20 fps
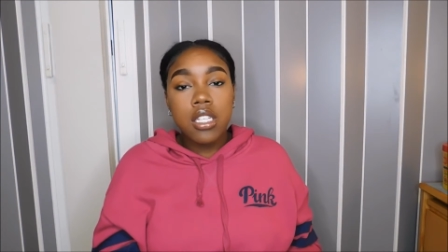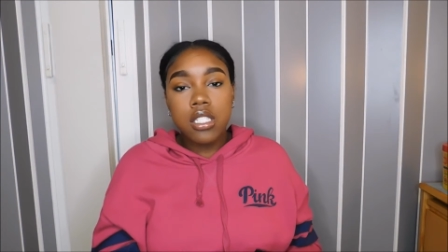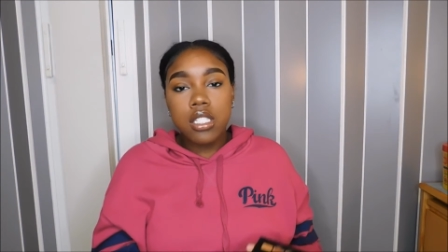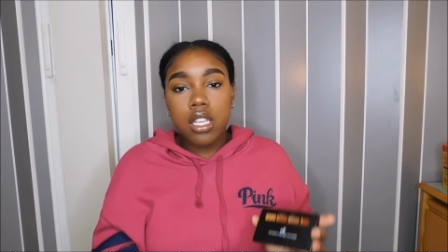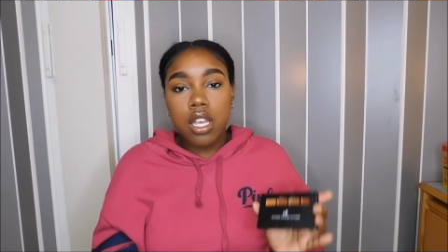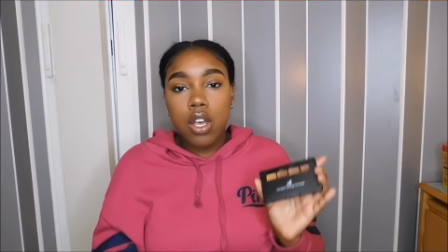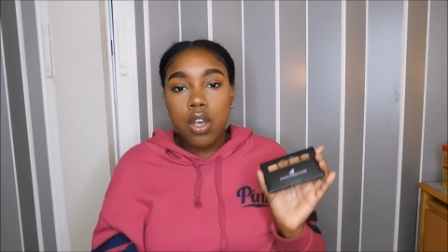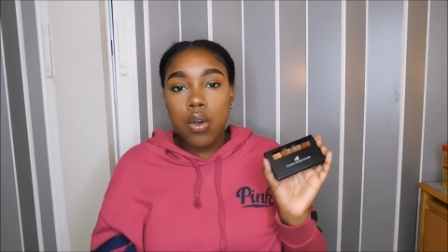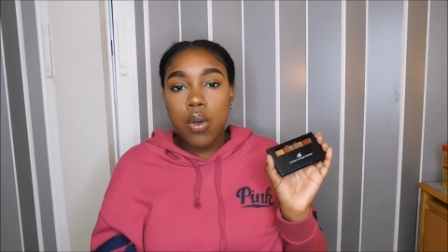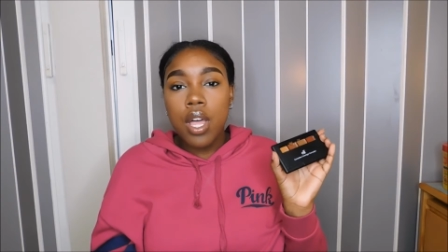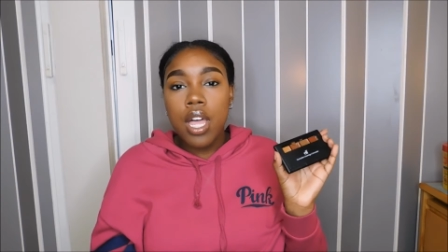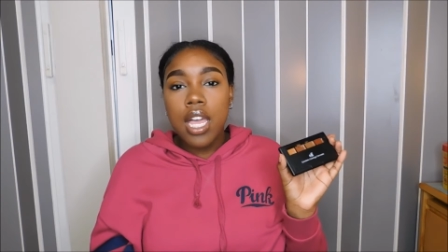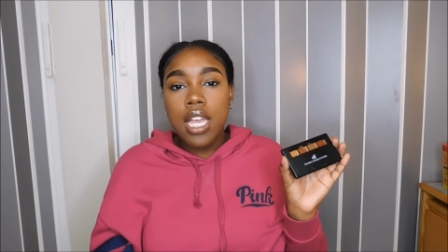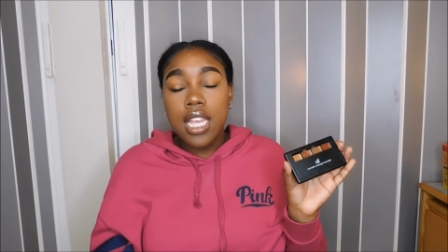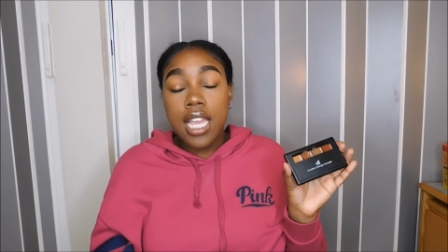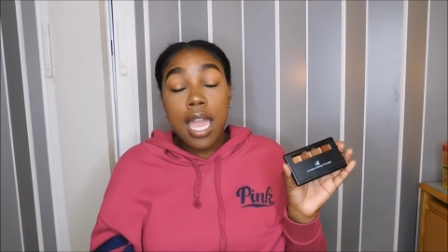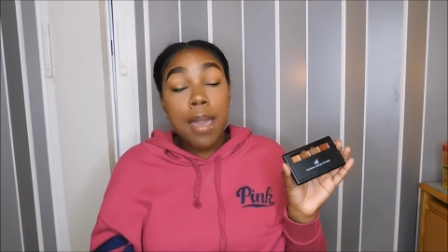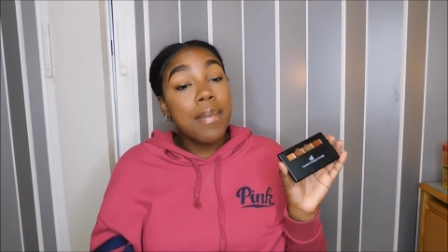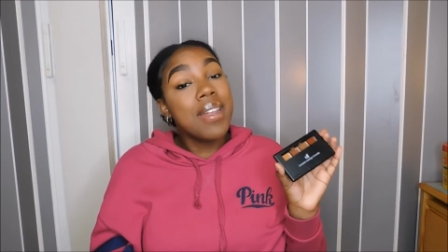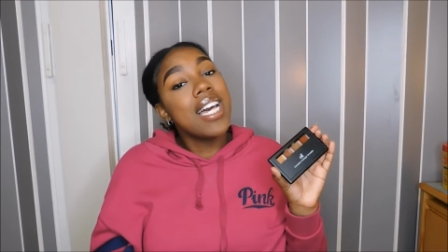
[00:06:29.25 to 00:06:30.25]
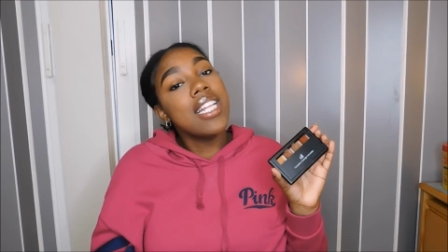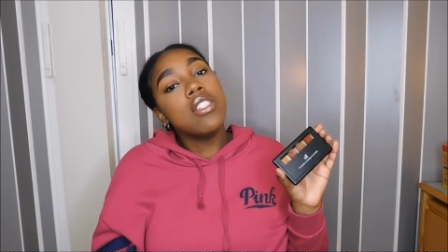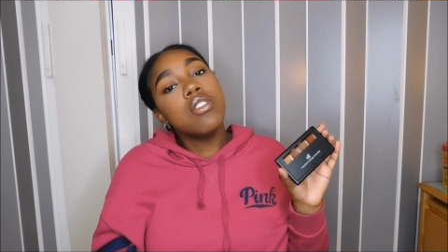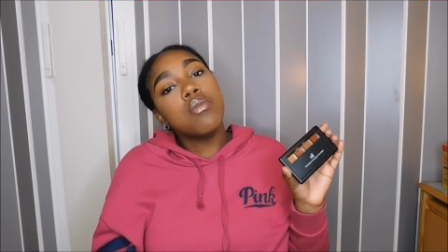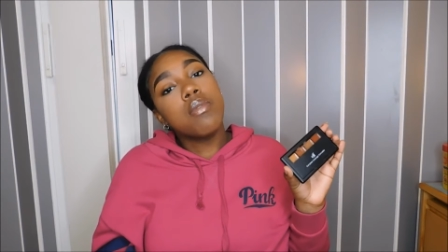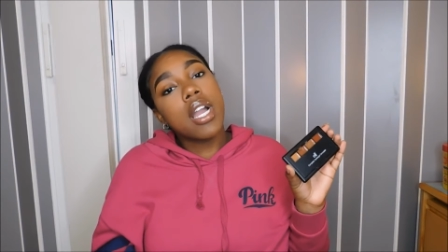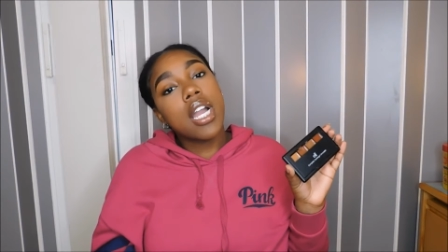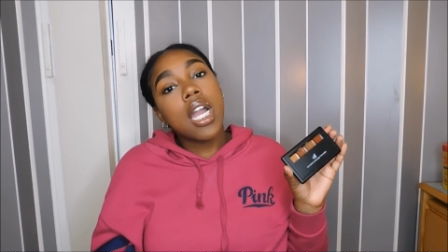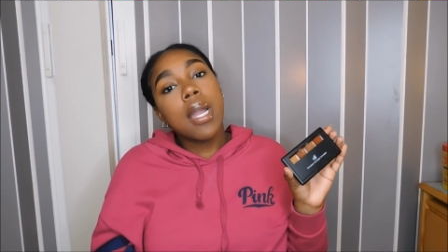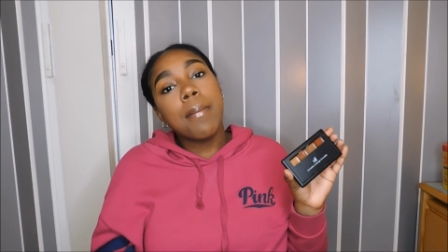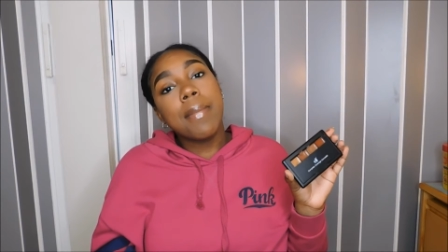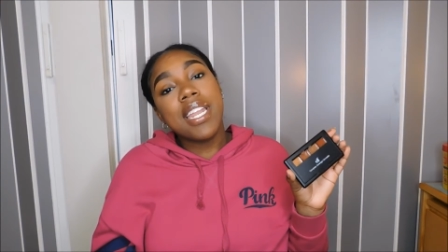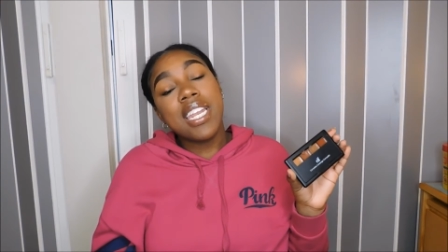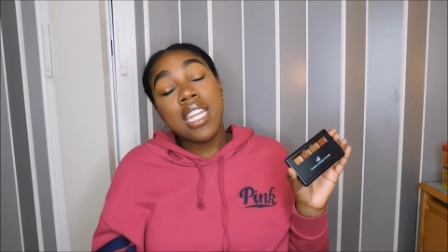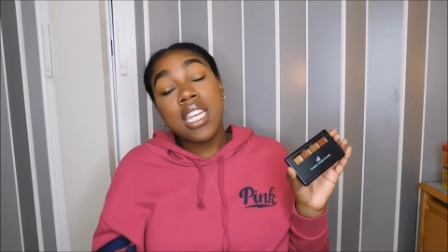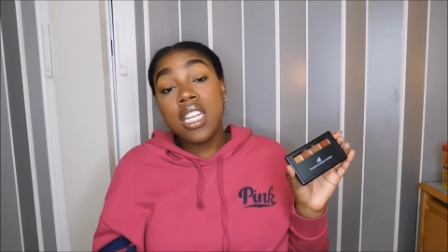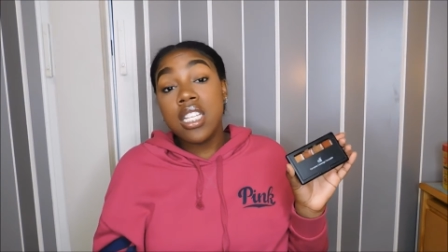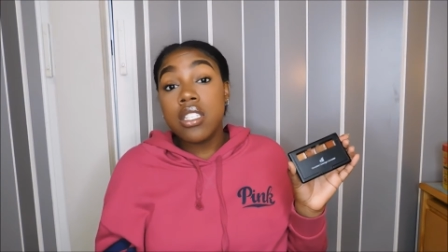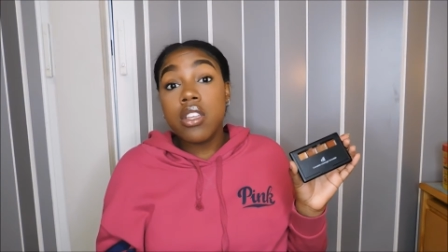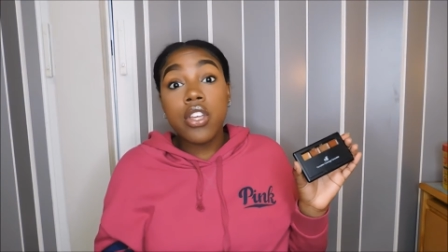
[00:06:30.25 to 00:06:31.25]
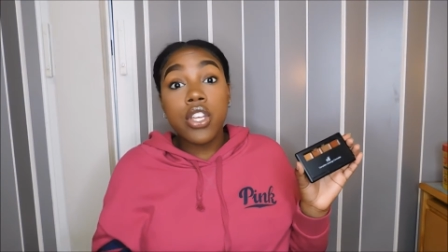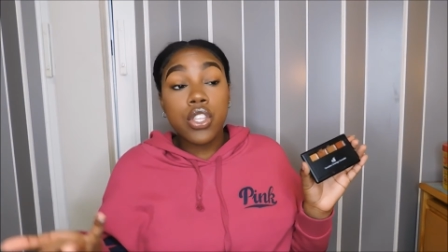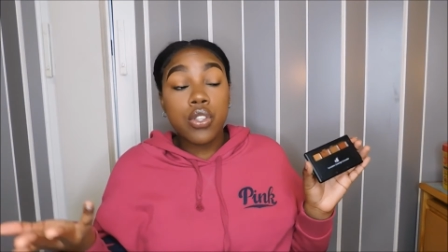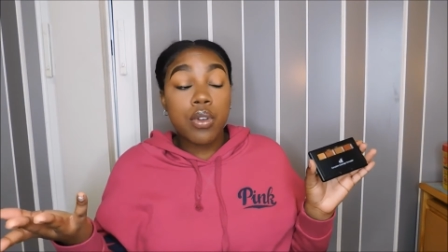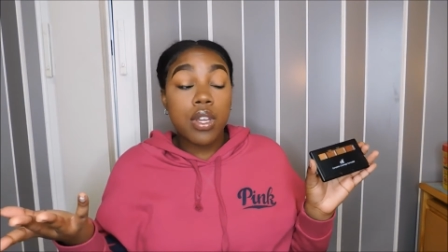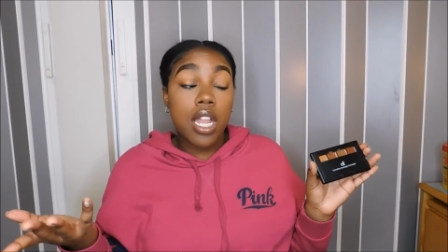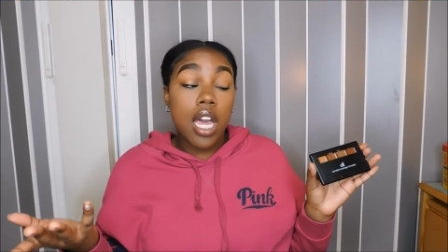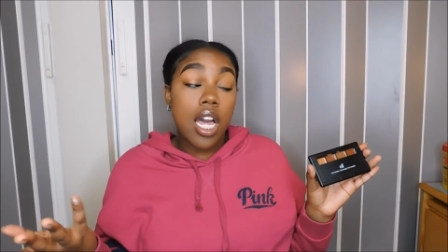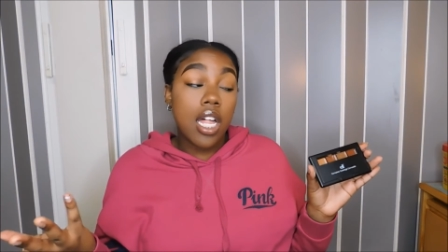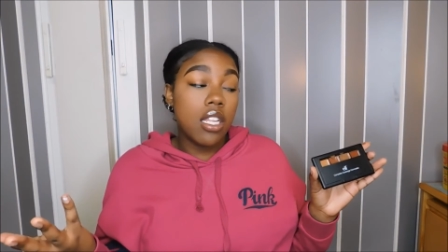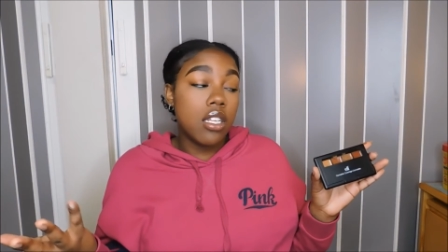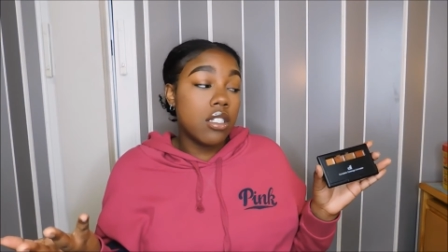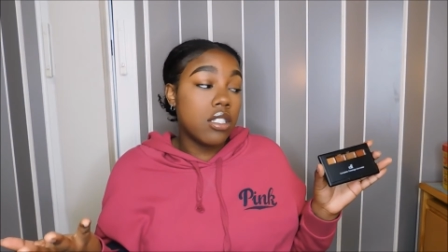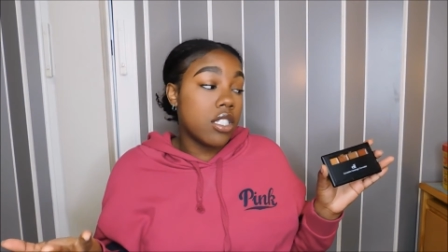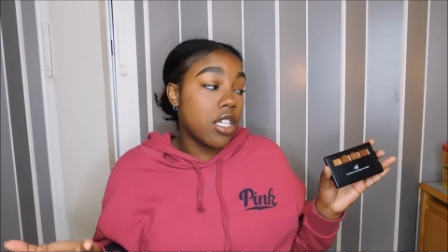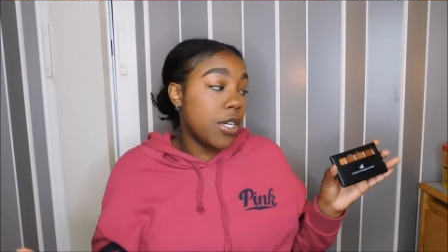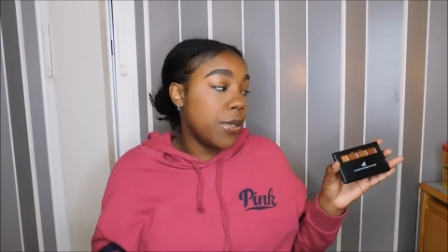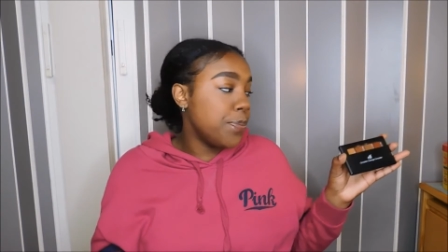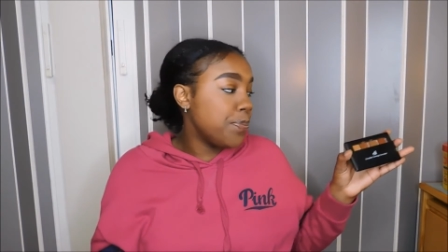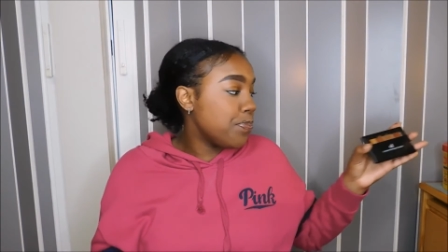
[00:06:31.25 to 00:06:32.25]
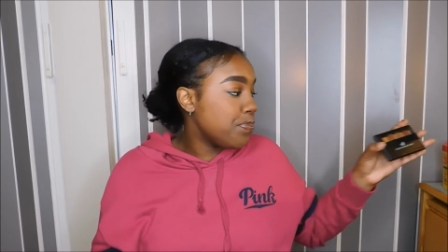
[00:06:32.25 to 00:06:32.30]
so yeah but I do recommend it and it's only three dollars so